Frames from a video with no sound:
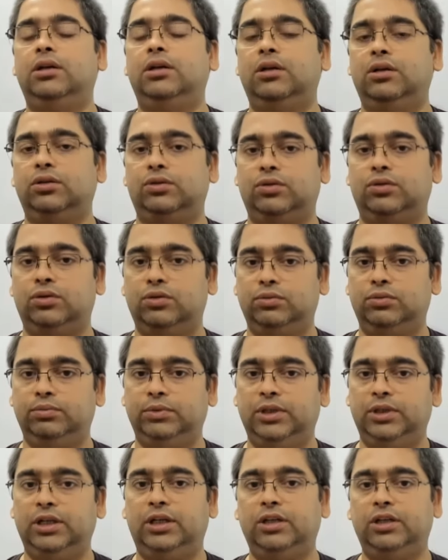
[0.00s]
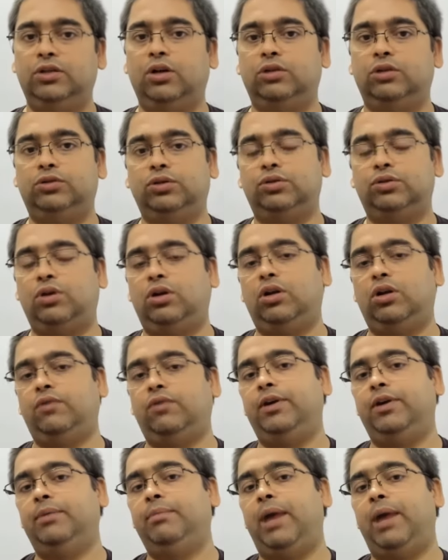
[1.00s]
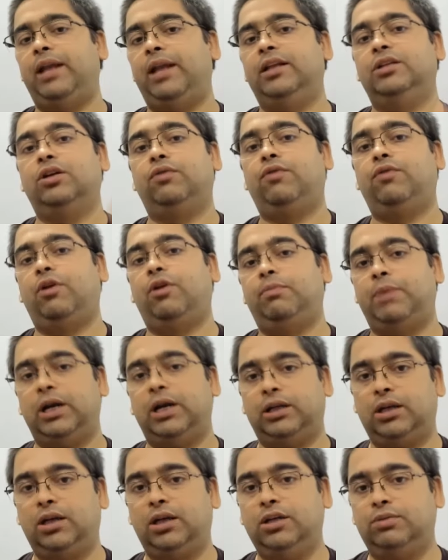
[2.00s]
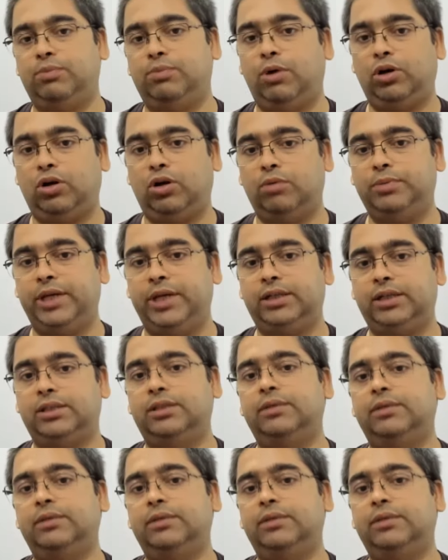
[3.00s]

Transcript: So it is also sort of a manager for parking spot objects.